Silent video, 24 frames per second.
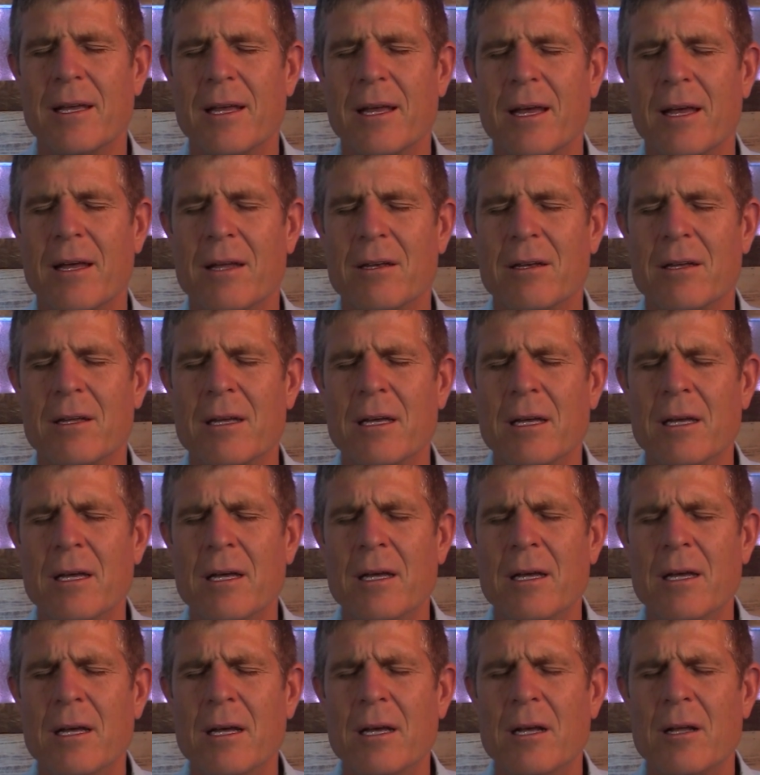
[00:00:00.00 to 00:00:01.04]
And
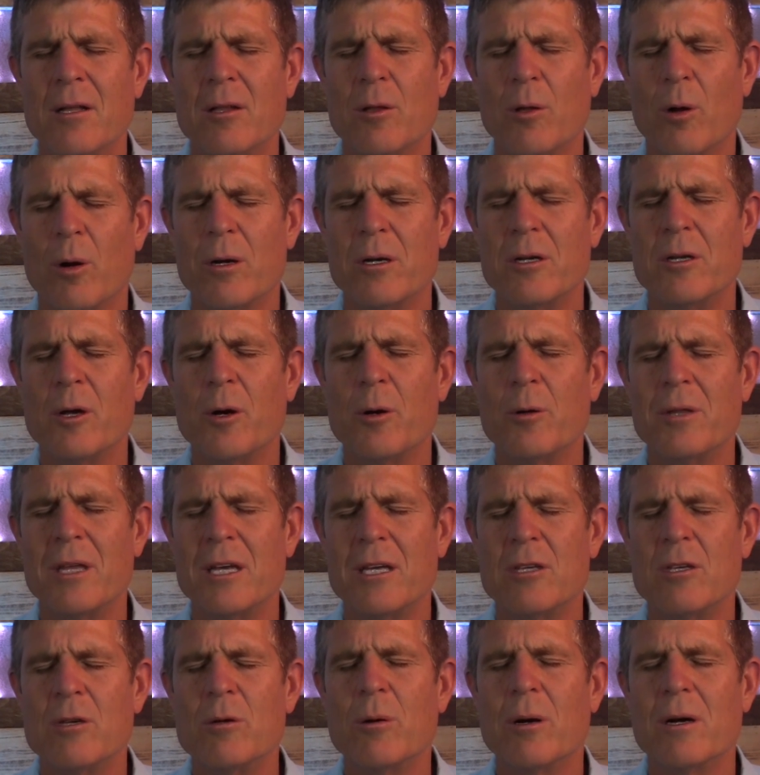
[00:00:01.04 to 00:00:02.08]
Lord, know
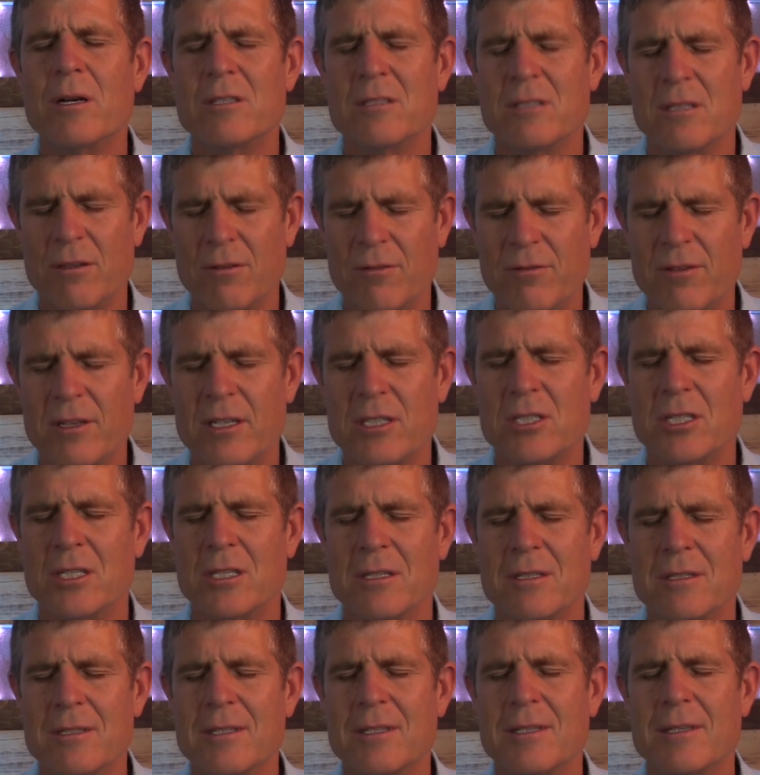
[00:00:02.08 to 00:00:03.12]
that you are
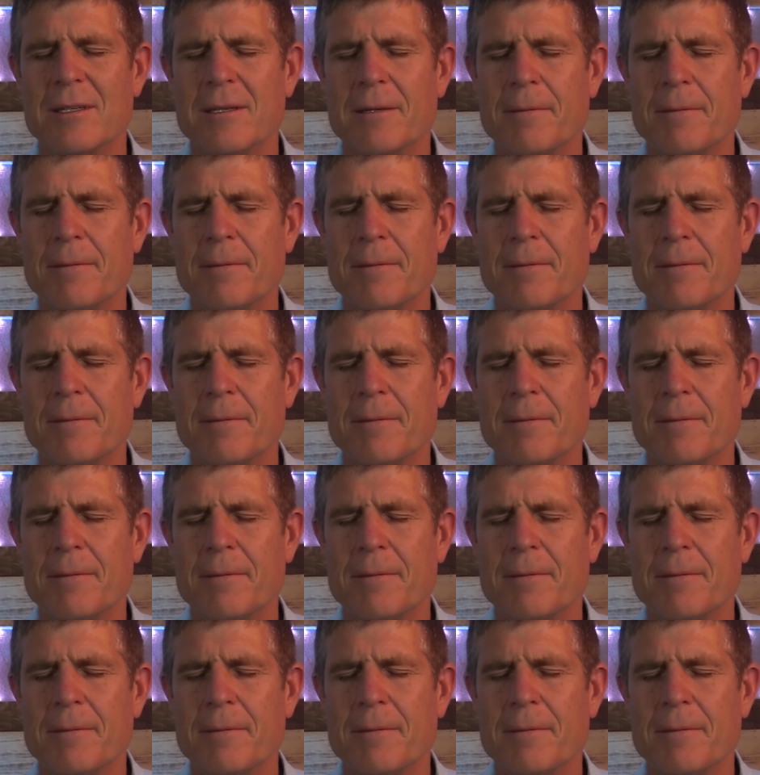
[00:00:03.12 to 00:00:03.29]
sufficient.